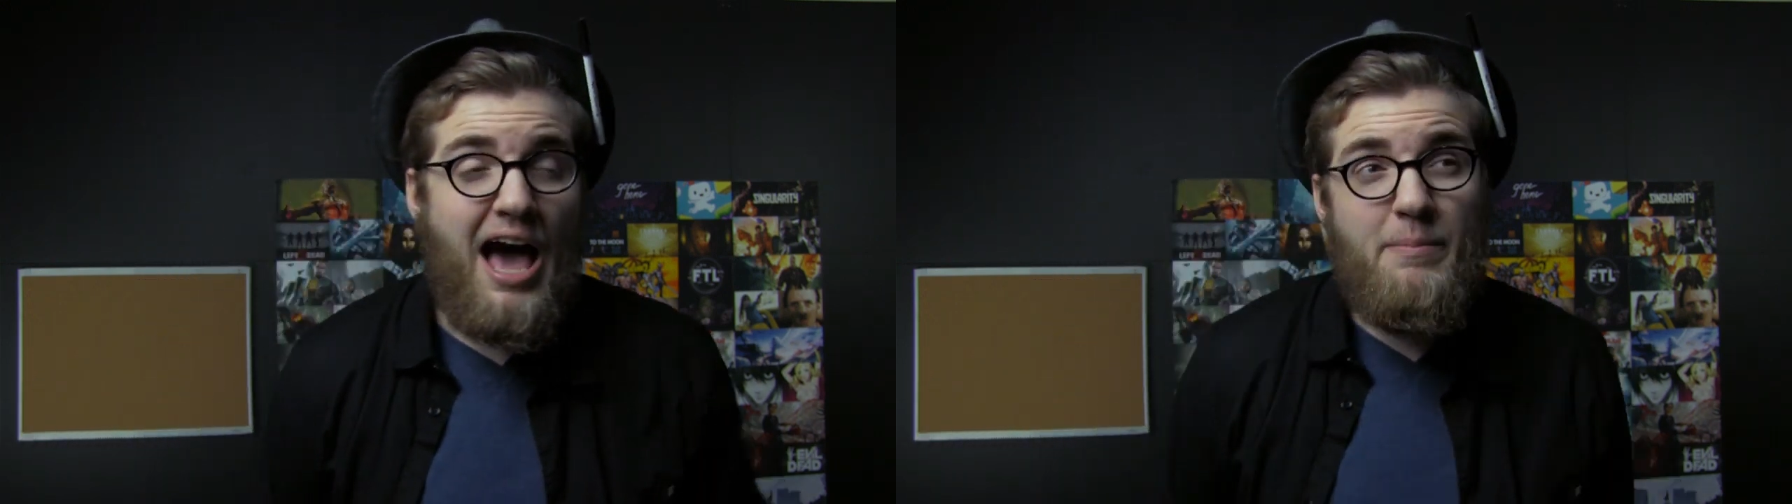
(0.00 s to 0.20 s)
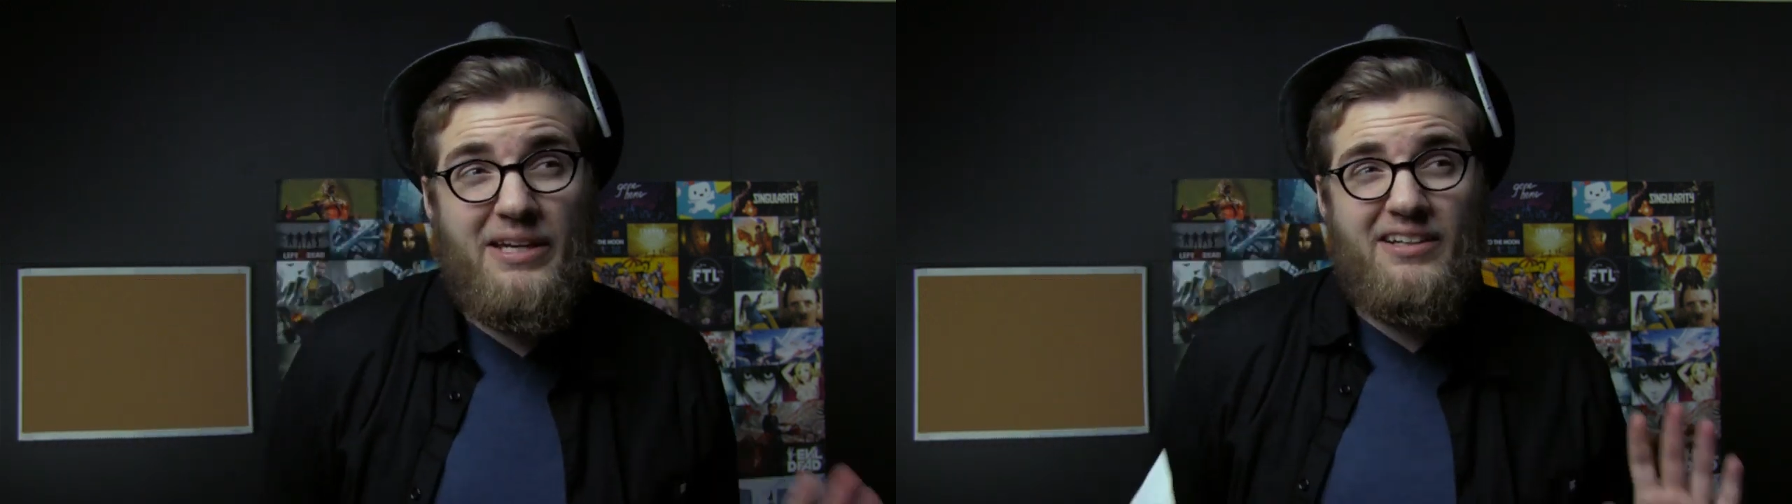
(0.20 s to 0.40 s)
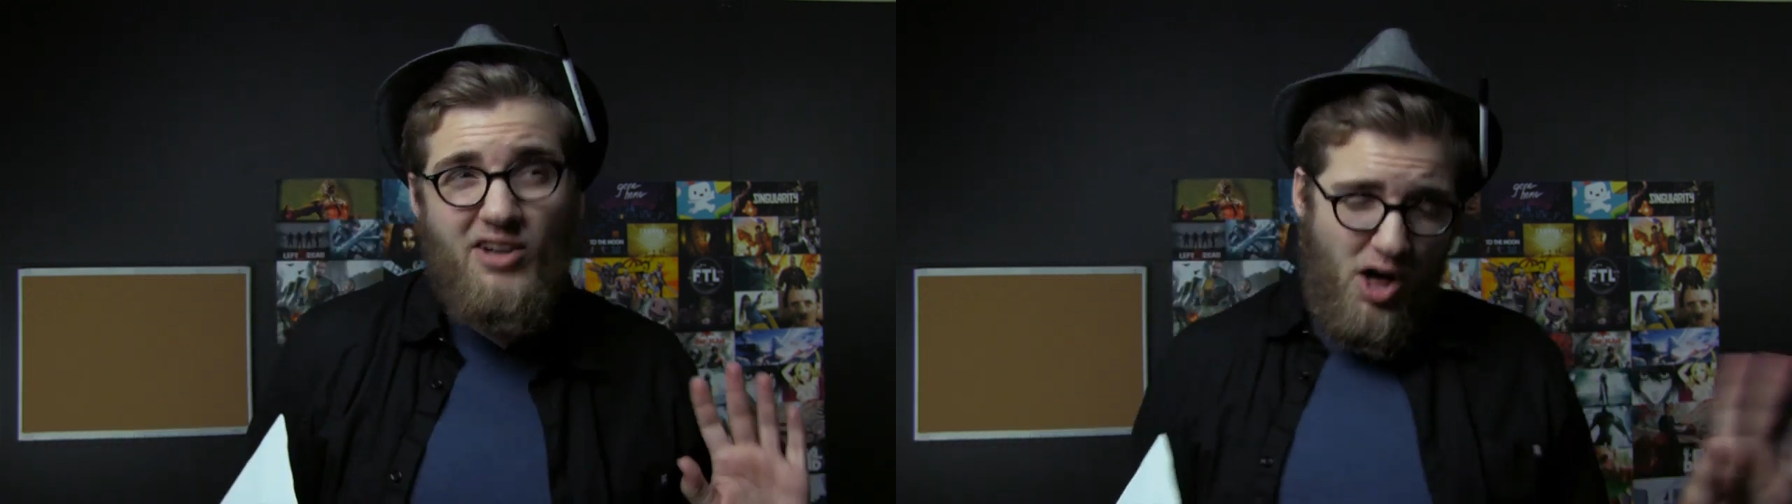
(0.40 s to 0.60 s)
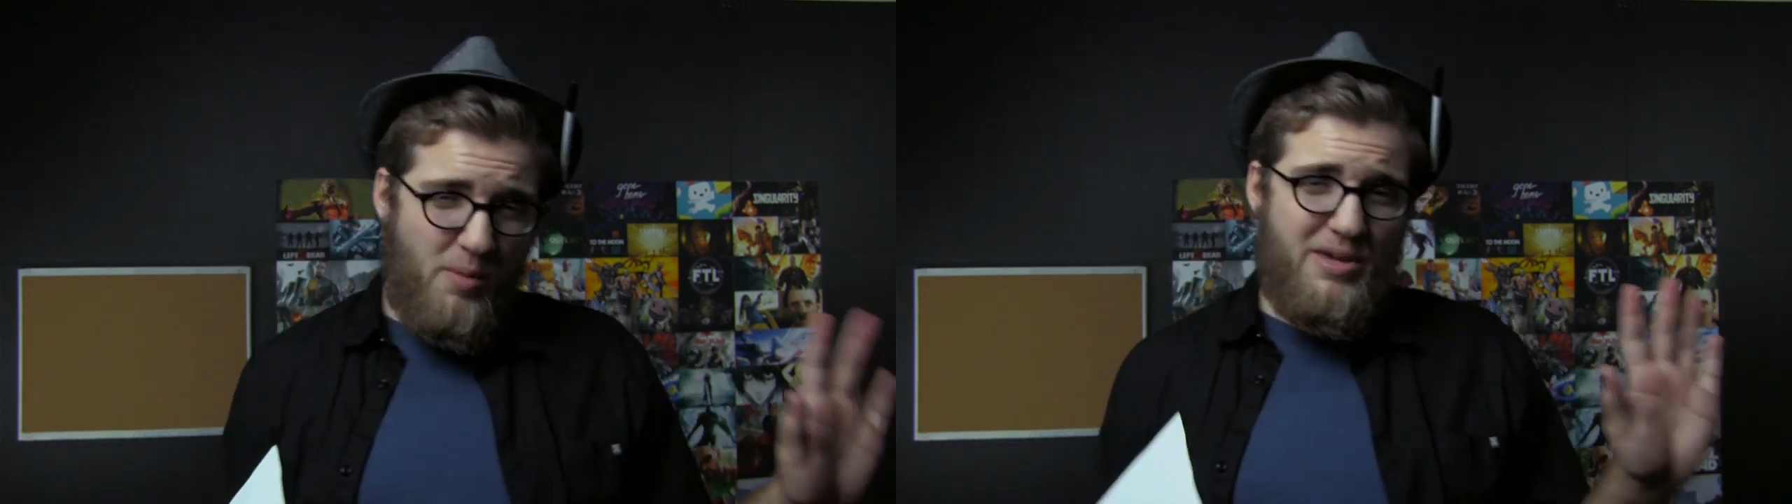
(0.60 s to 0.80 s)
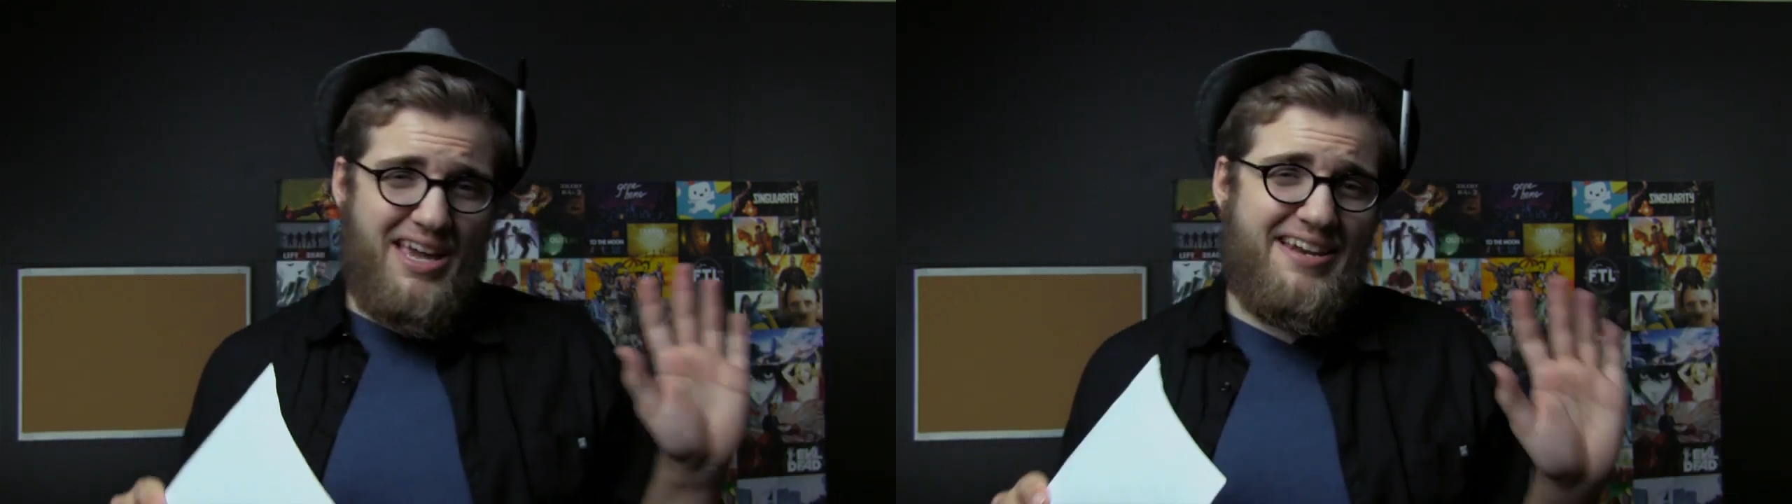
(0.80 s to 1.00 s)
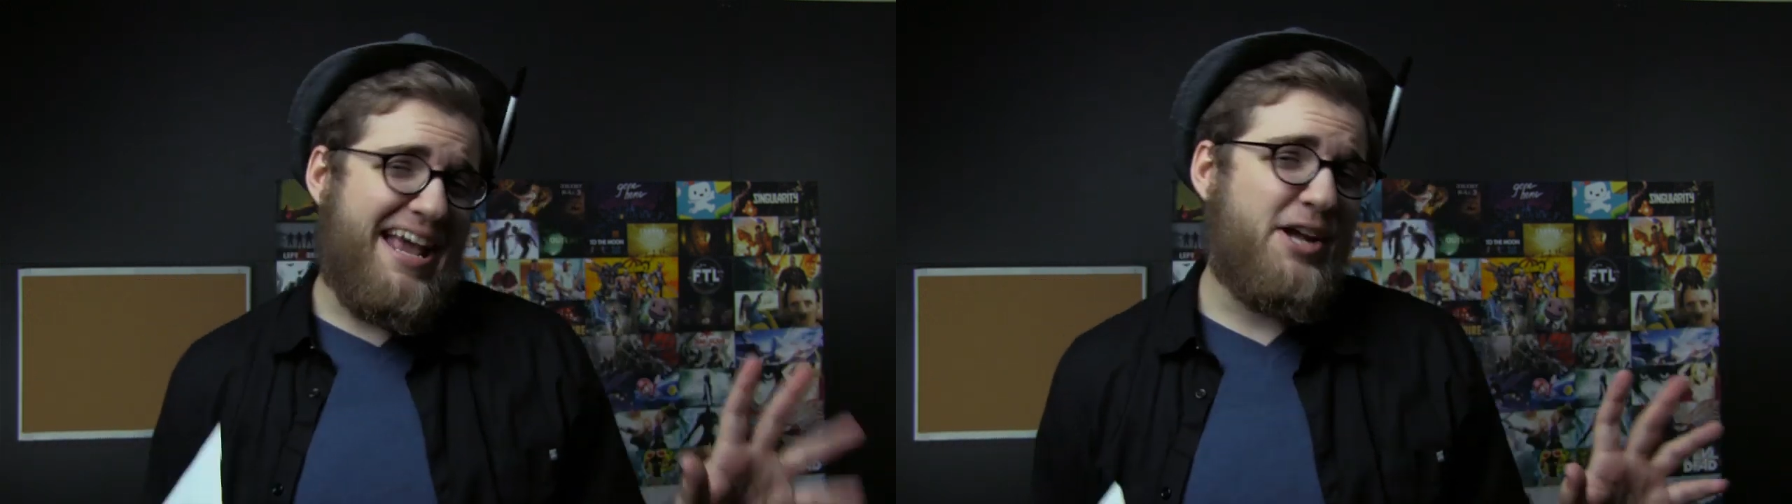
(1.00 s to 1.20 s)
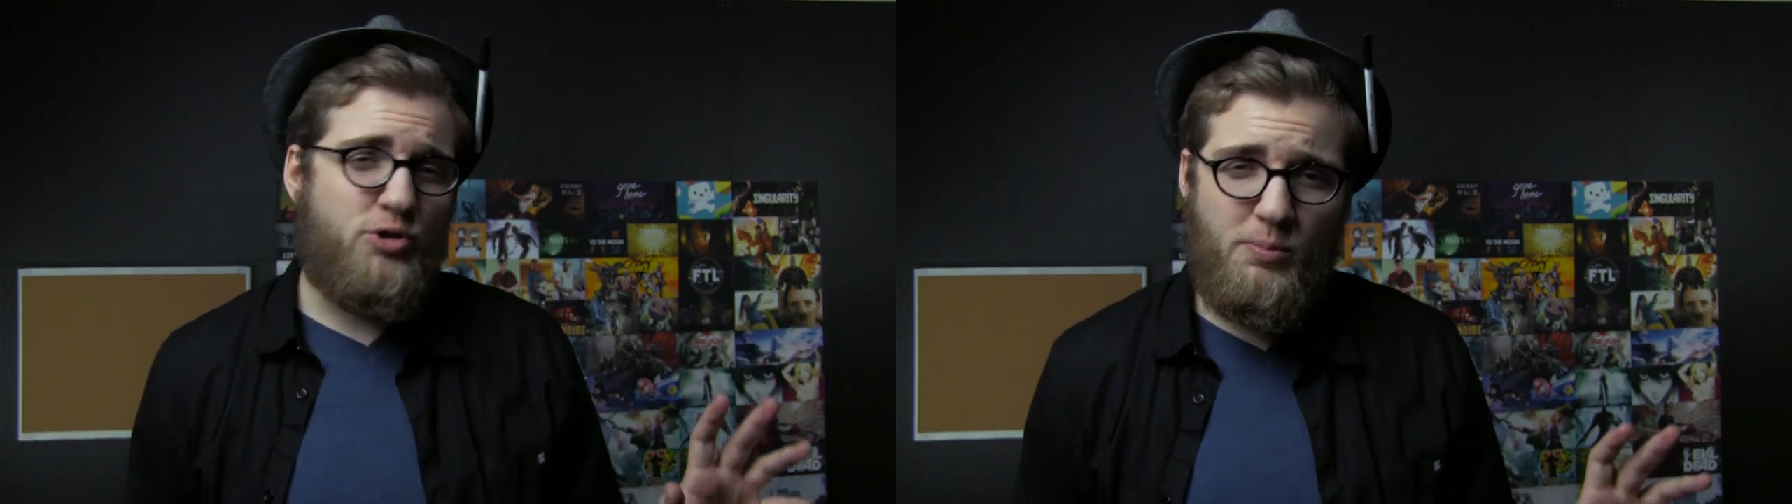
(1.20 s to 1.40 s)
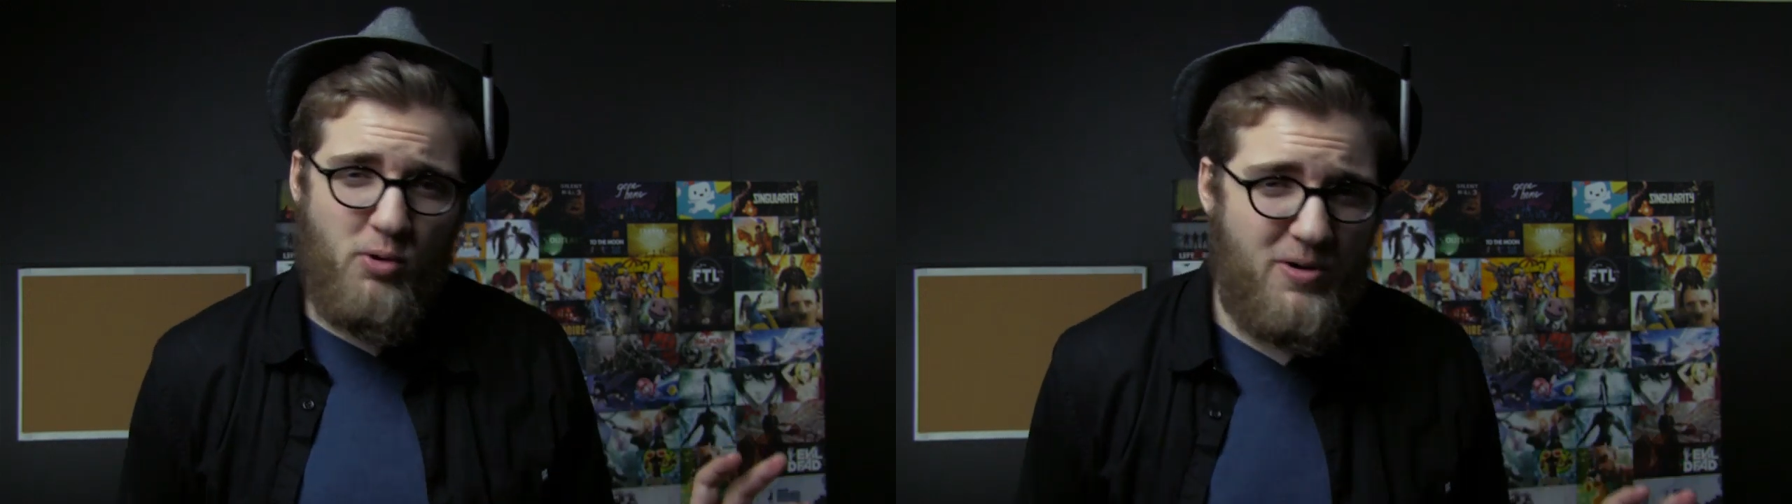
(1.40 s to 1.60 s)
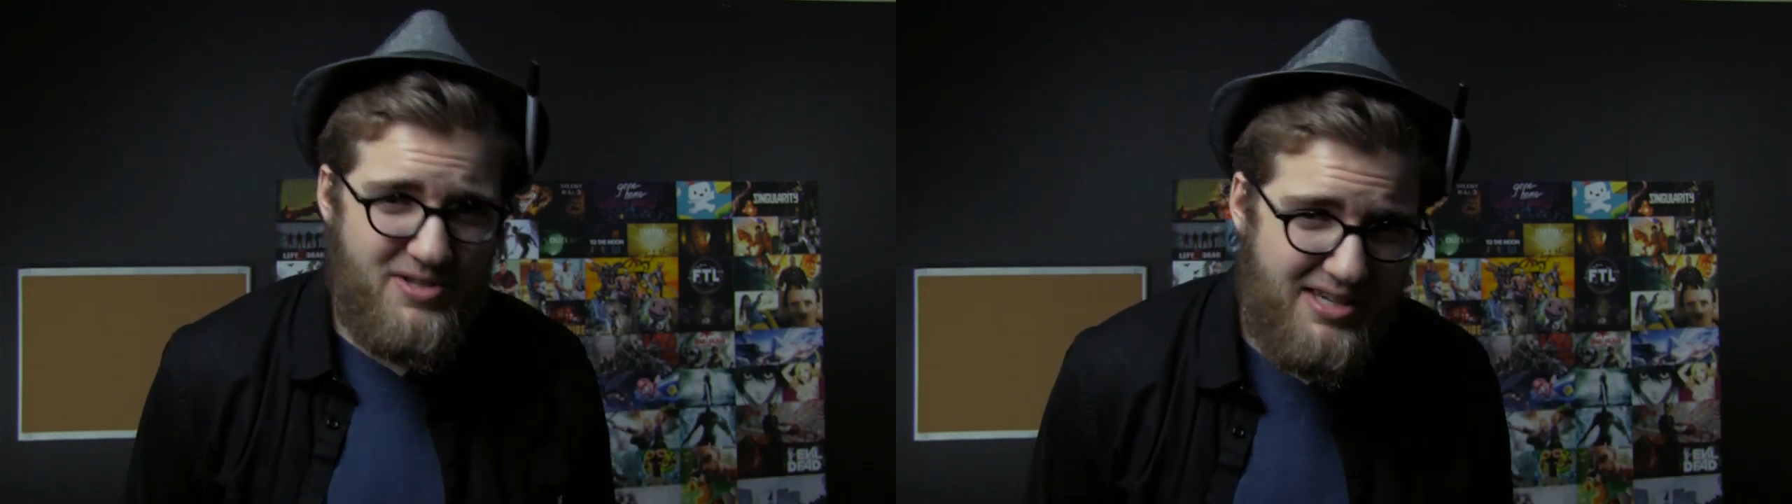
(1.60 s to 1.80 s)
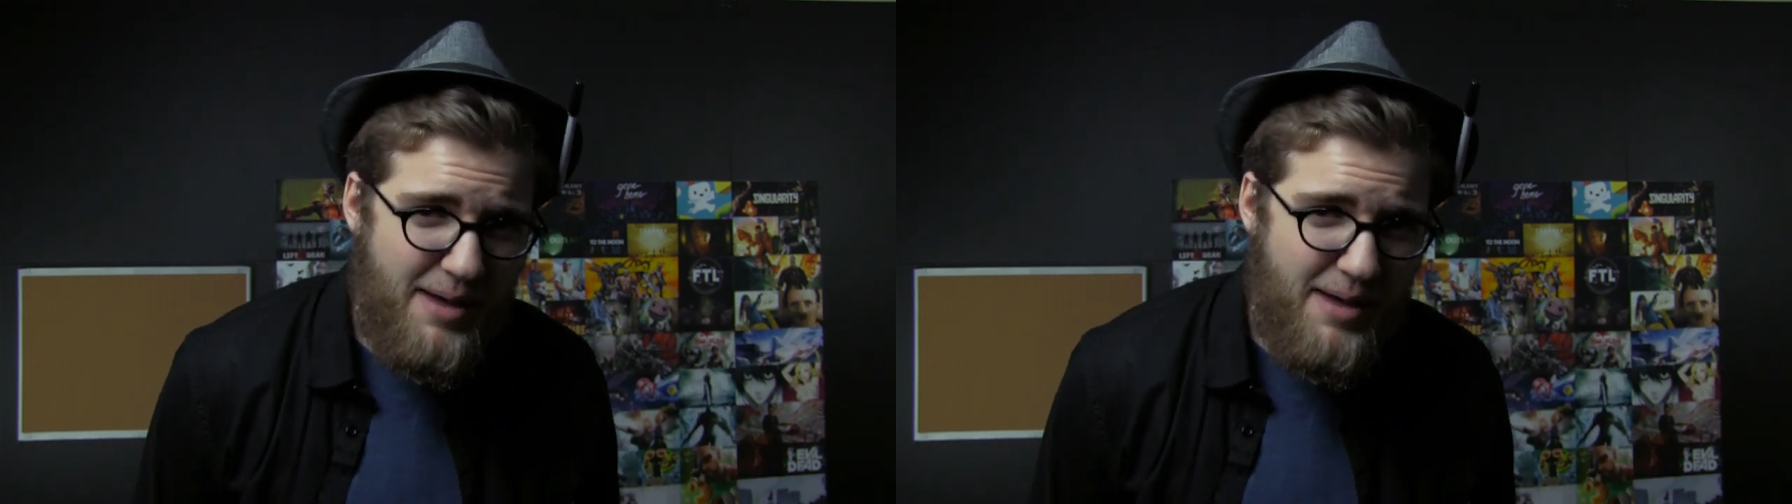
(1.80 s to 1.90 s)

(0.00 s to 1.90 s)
I mean, call me a natural-born